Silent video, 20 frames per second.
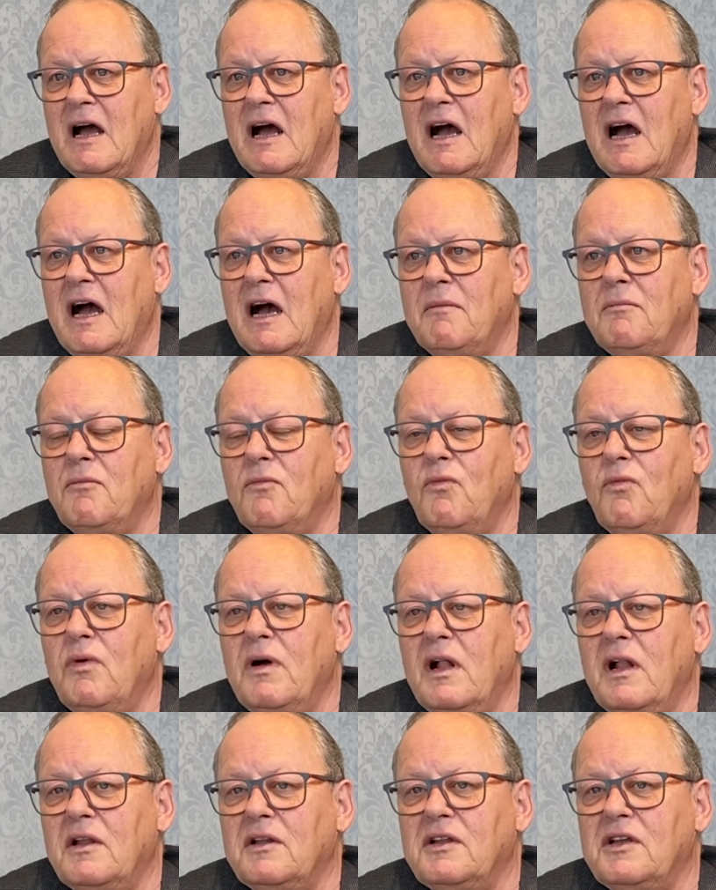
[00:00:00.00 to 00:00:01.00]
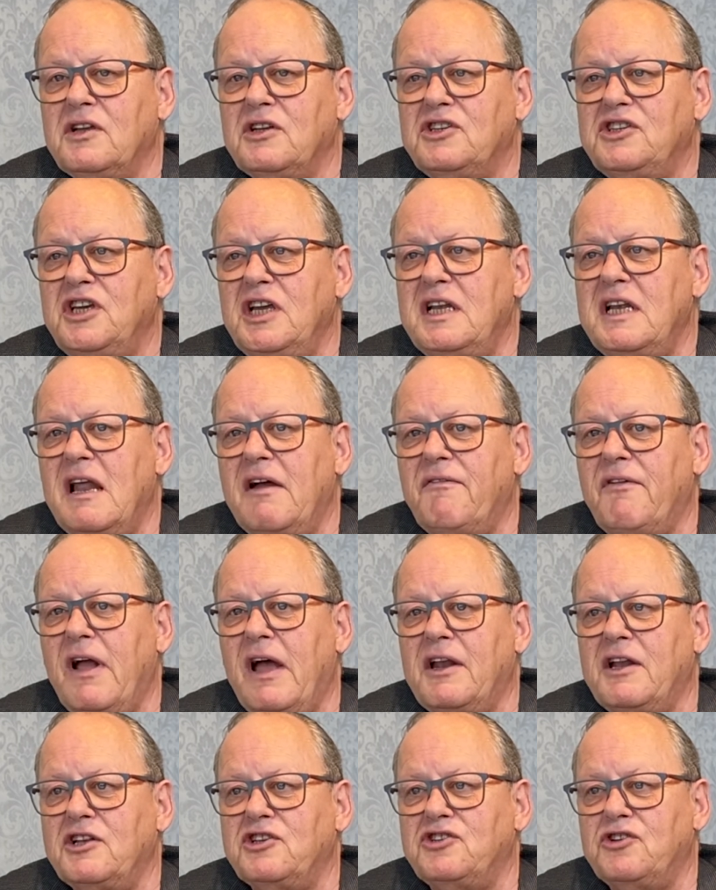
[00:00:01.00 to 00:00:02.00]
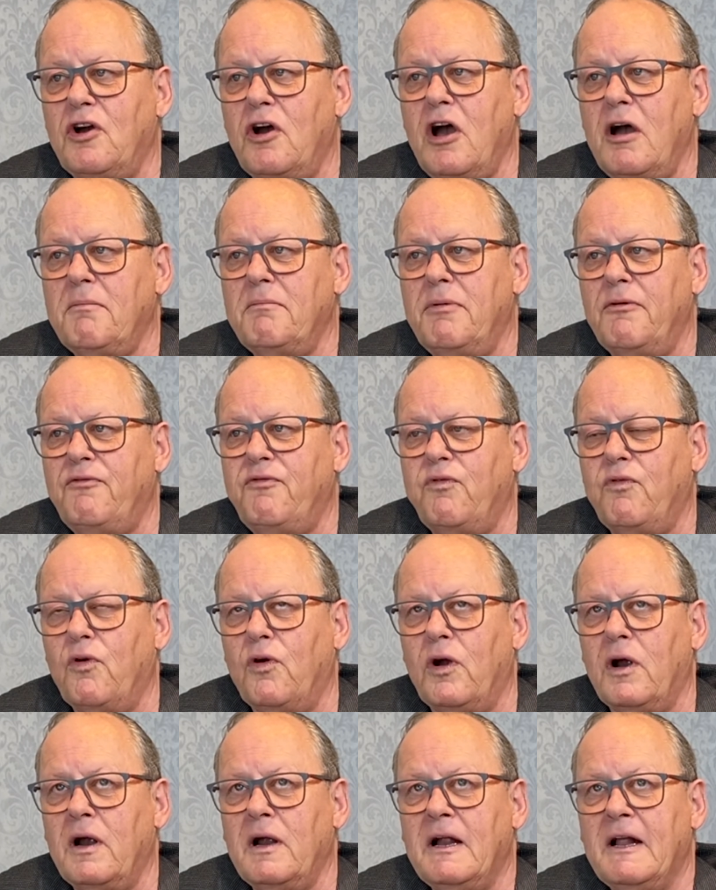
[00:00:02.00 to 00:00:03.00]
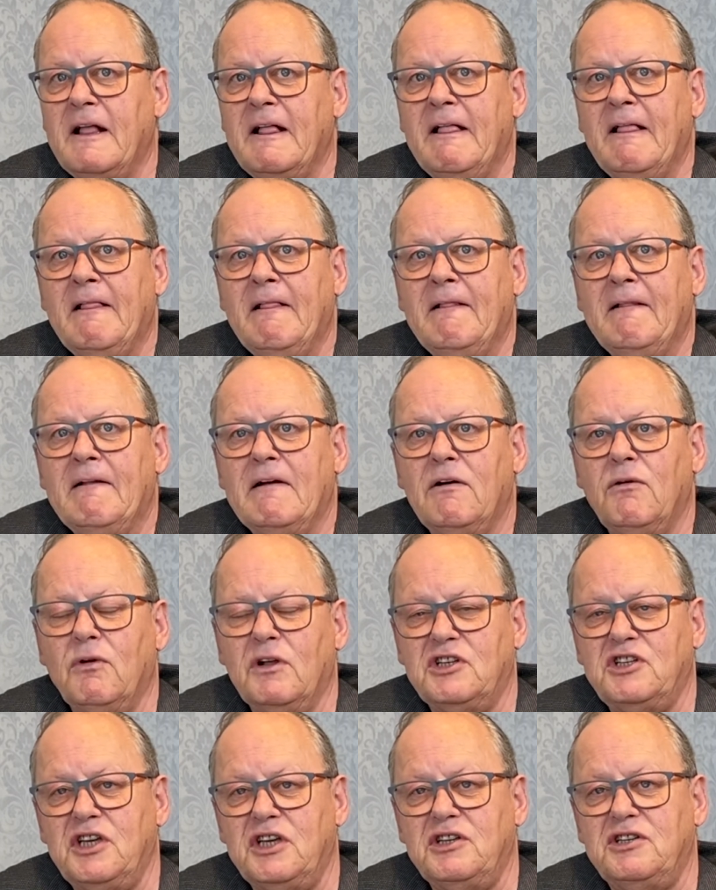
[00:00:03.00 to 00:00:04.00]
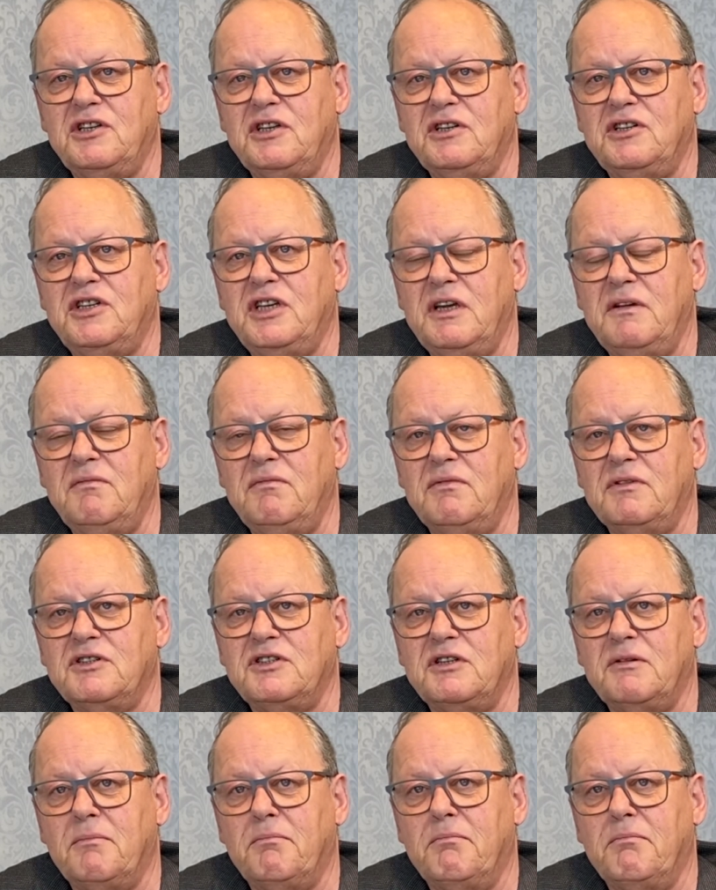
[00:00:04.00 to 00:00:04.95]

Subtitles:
Well, she'd never had a job before. Well, she was a